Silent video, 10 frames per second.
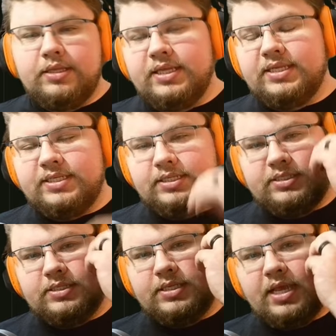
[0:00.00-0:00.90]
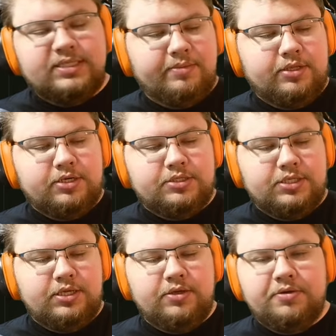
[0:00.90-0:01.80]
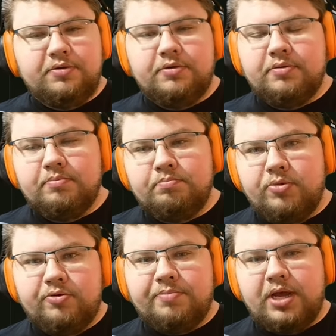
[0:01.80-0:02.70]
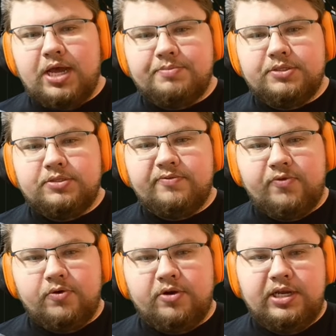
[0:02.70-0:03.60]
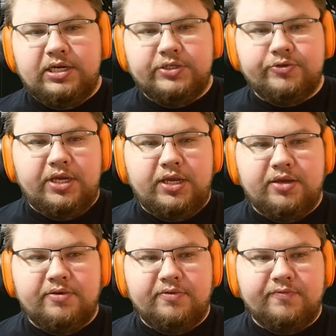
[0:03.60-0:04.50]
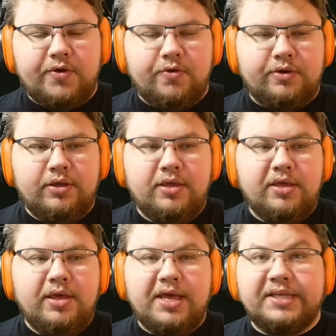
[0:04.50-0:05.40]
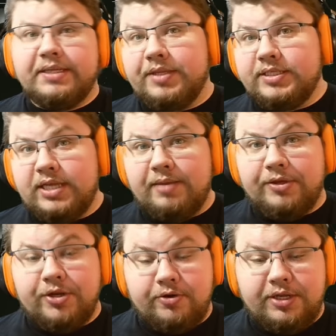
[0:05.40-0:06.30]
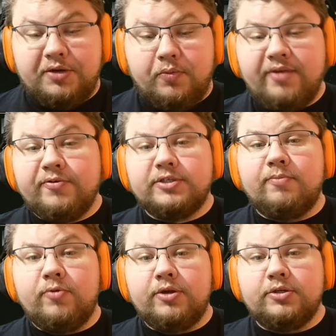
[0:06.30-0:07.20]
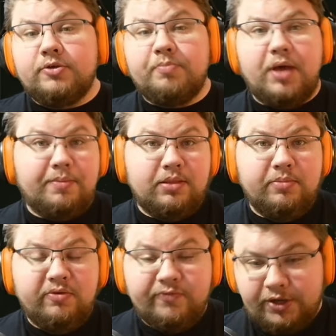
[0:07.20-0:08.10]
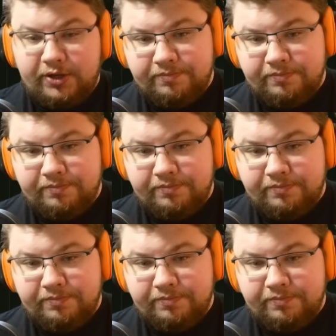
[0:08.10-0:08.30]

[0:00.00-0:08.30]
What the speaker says: this is similar to moon pops for industry folk, except this time you don't need to wait for someone to pop the moon for you.